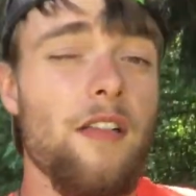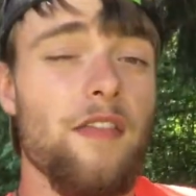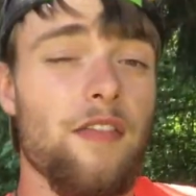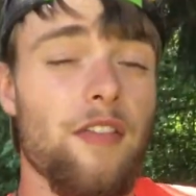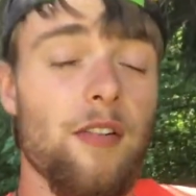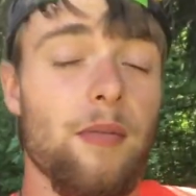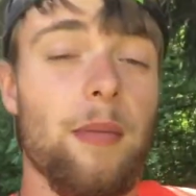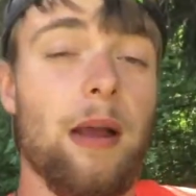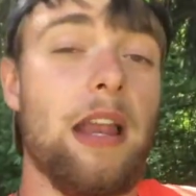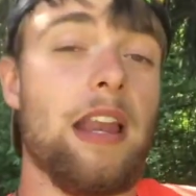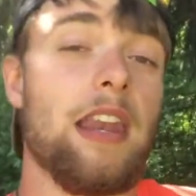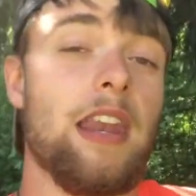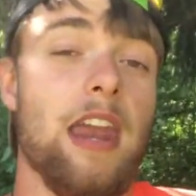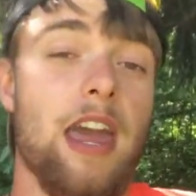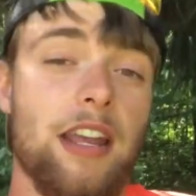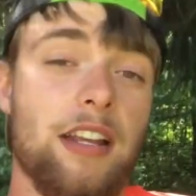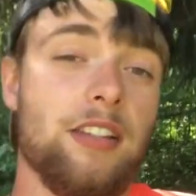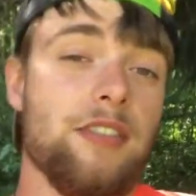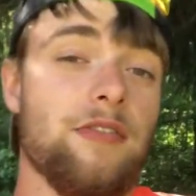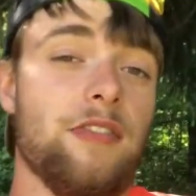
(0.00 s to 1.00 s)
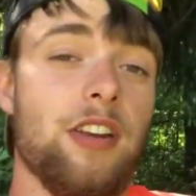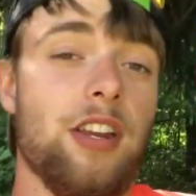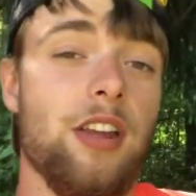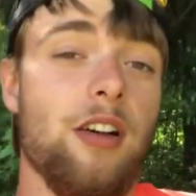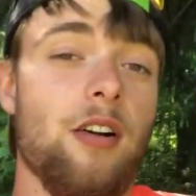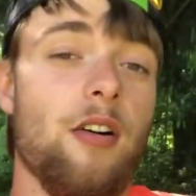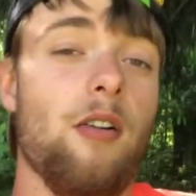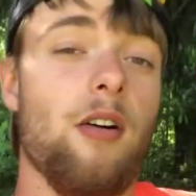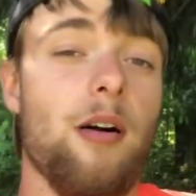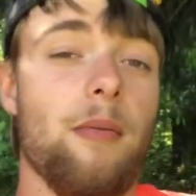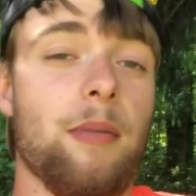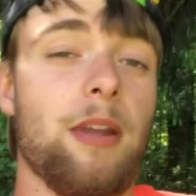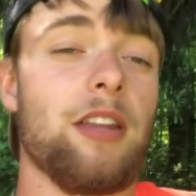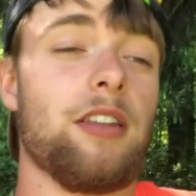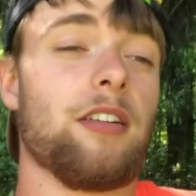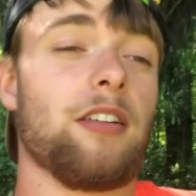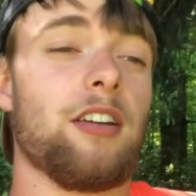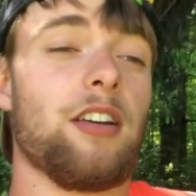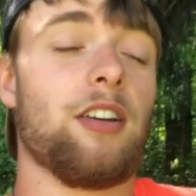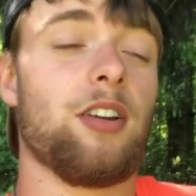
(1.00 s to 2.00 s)
for my next video, I'm
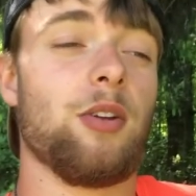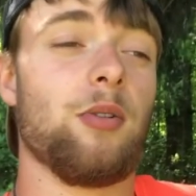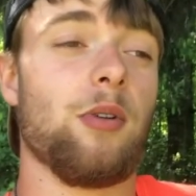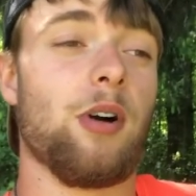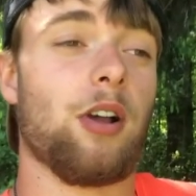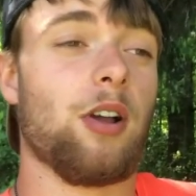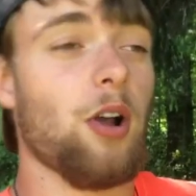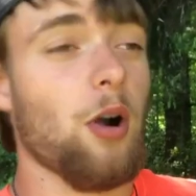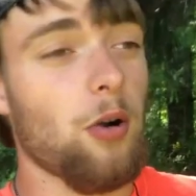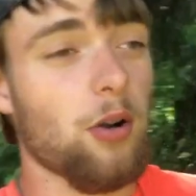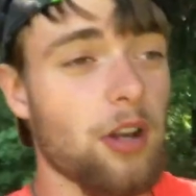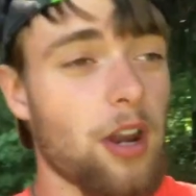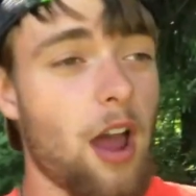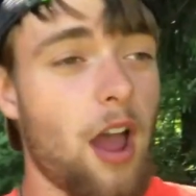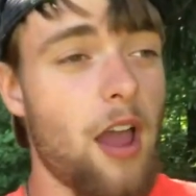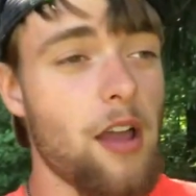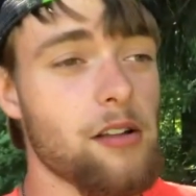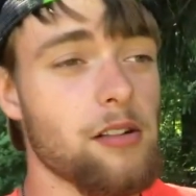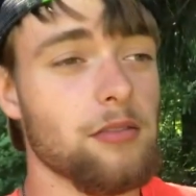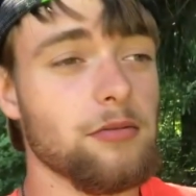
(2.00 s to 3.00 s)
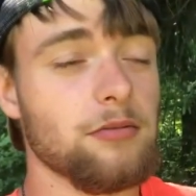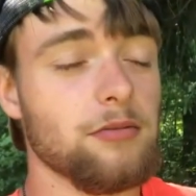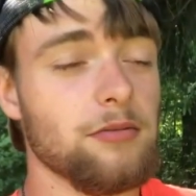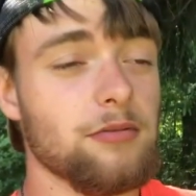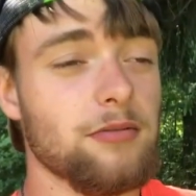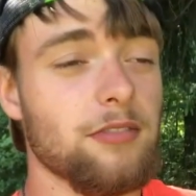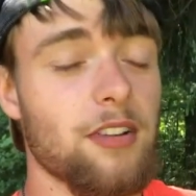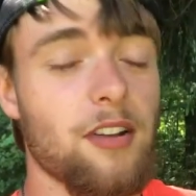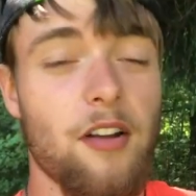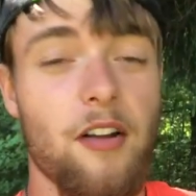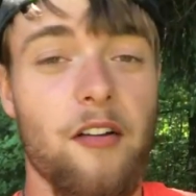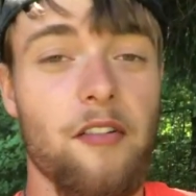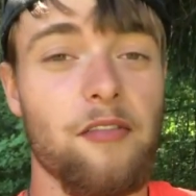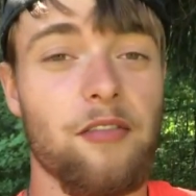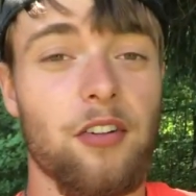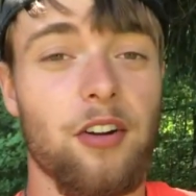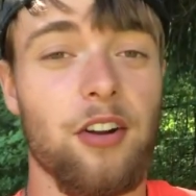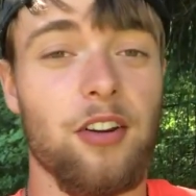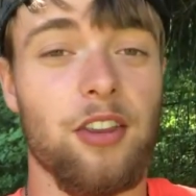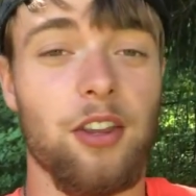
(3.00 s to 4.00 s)
either going to do a coconut
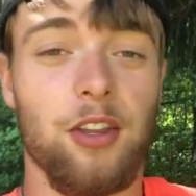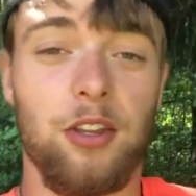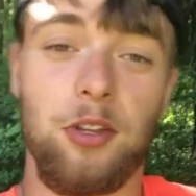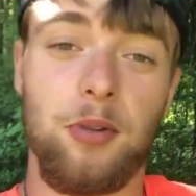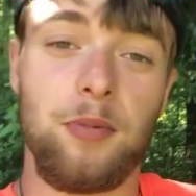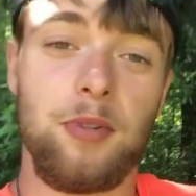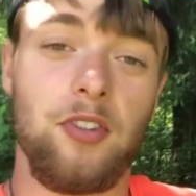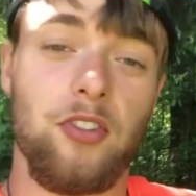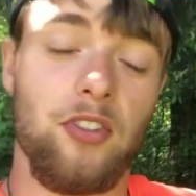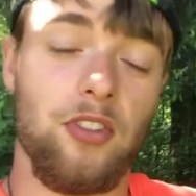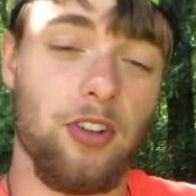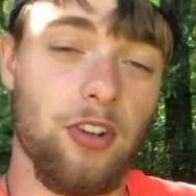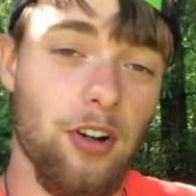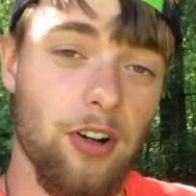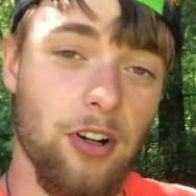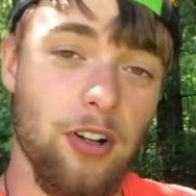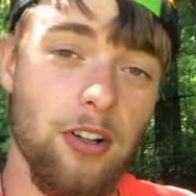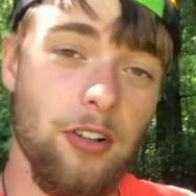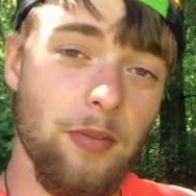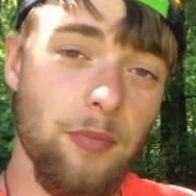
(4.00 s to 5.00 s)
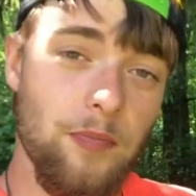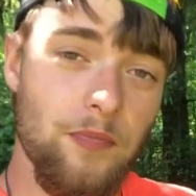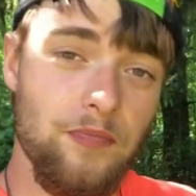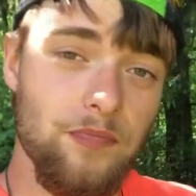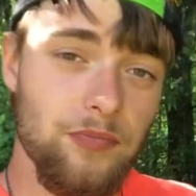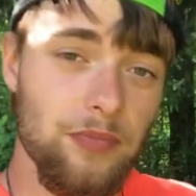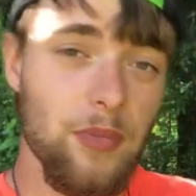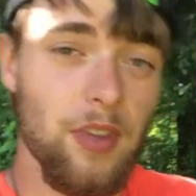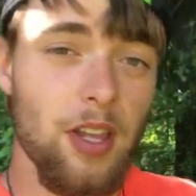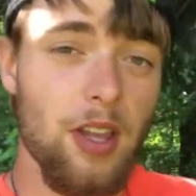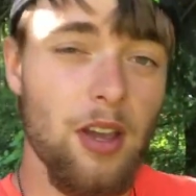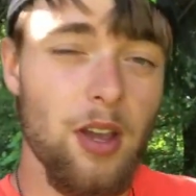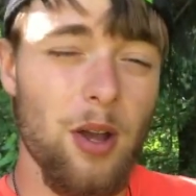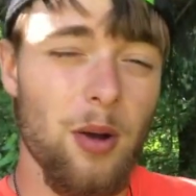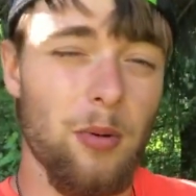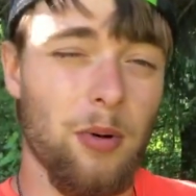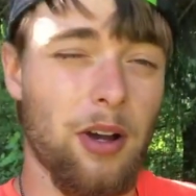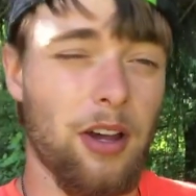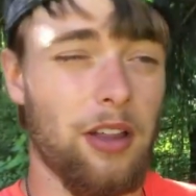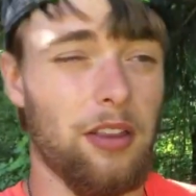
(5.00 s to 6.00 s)
for the human skull
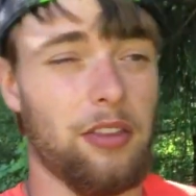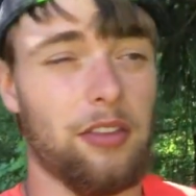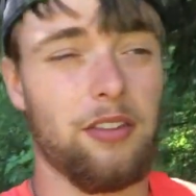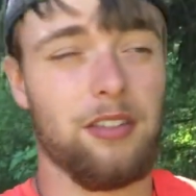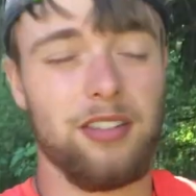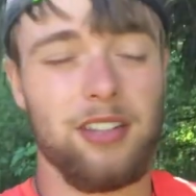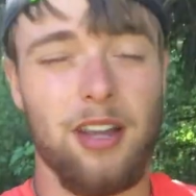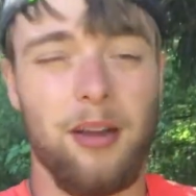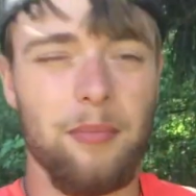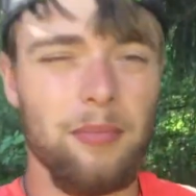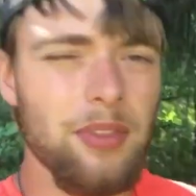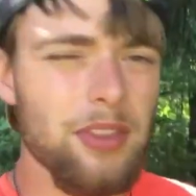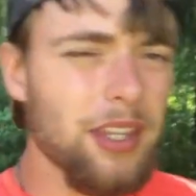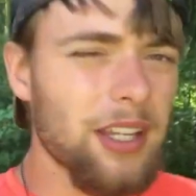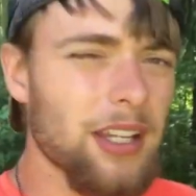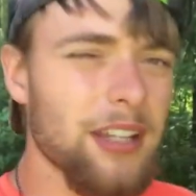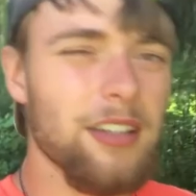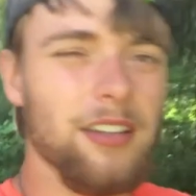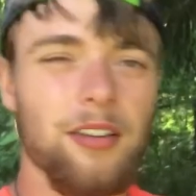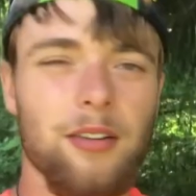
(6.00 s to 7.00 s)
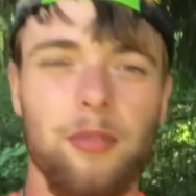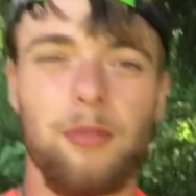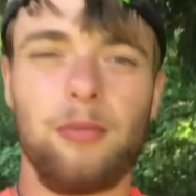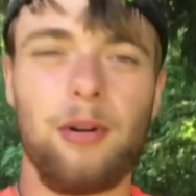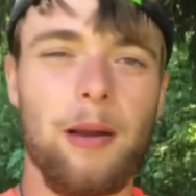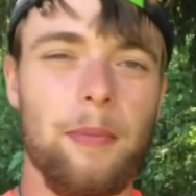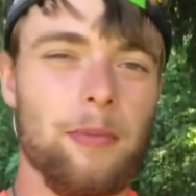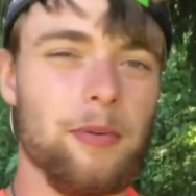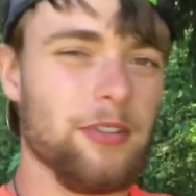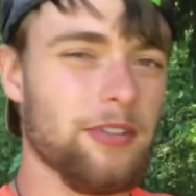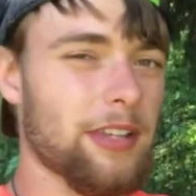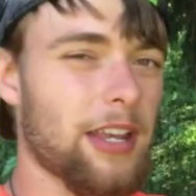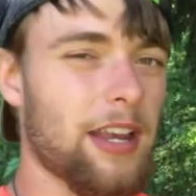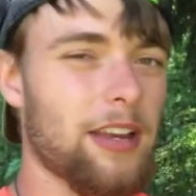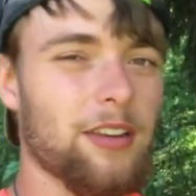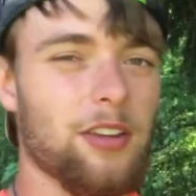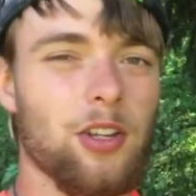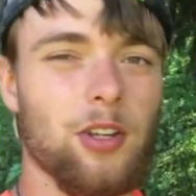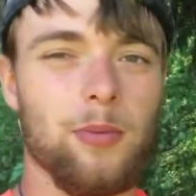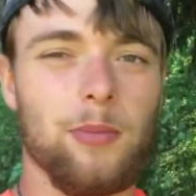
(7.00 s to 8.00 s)
with something to
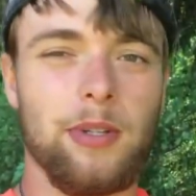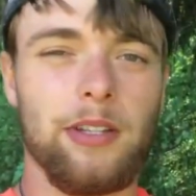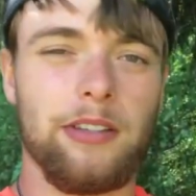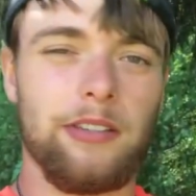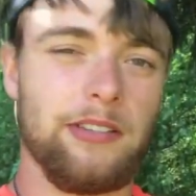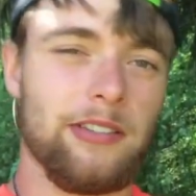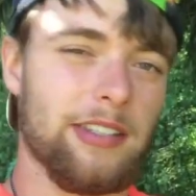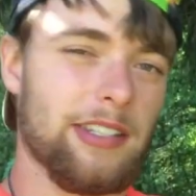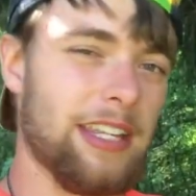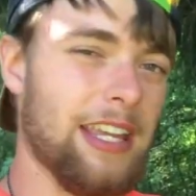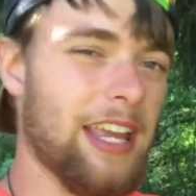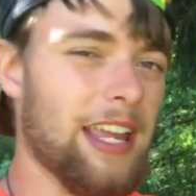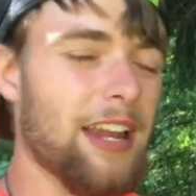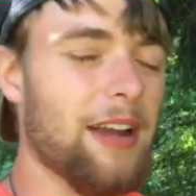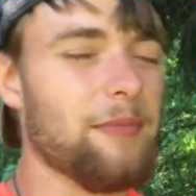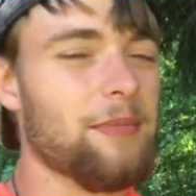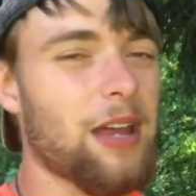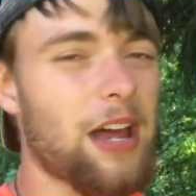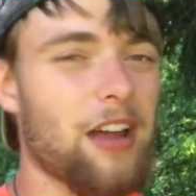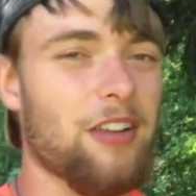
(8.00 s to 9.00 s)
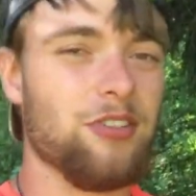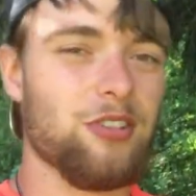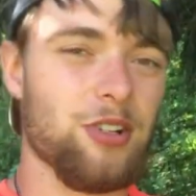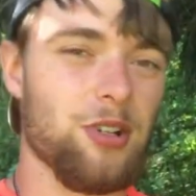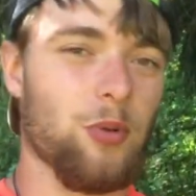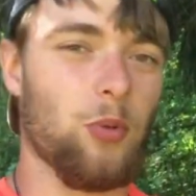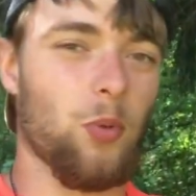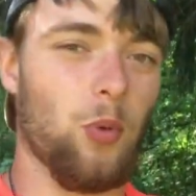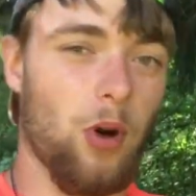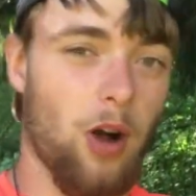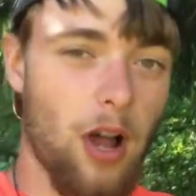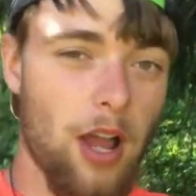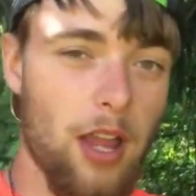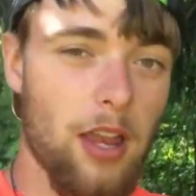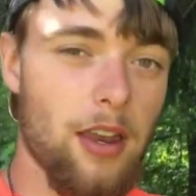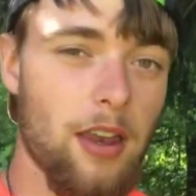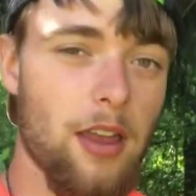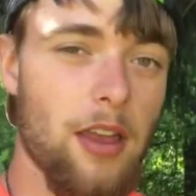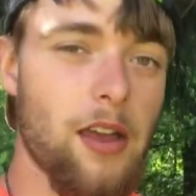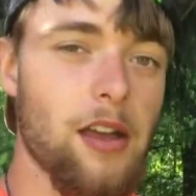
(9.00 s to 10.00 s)
represent human skin. I'm not sure what.
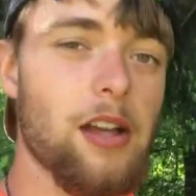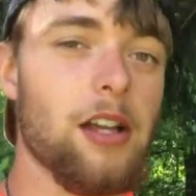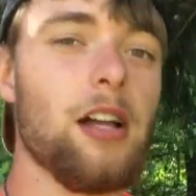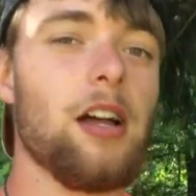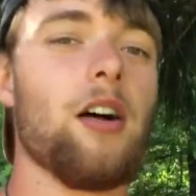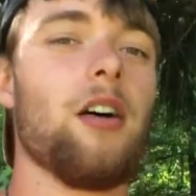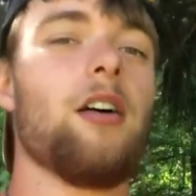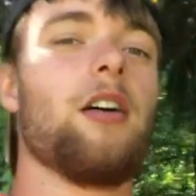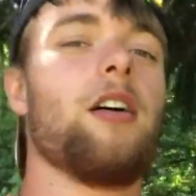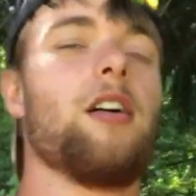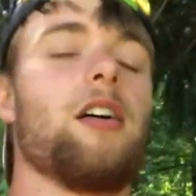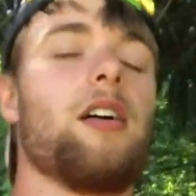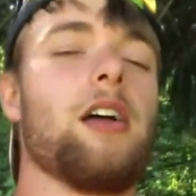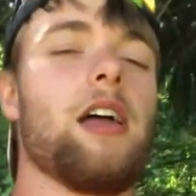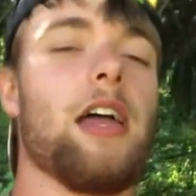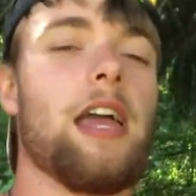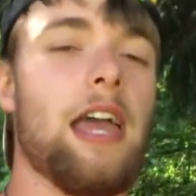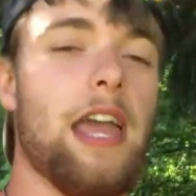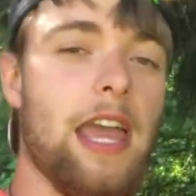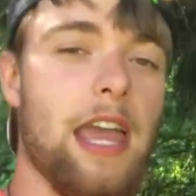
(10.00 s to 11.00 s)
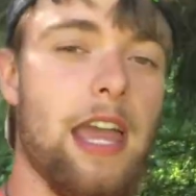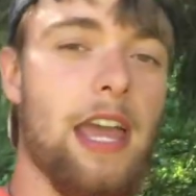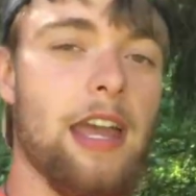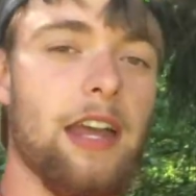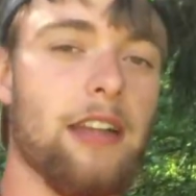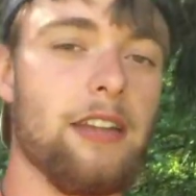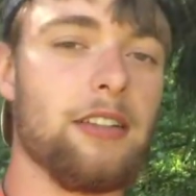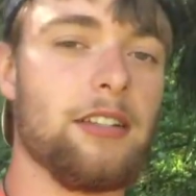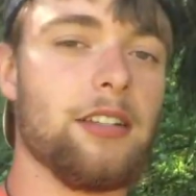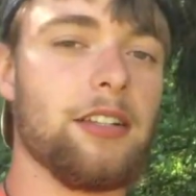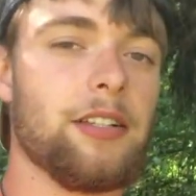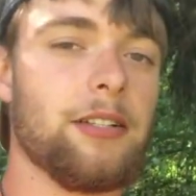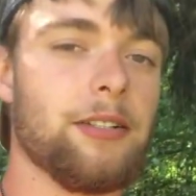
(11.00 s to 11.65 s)
And,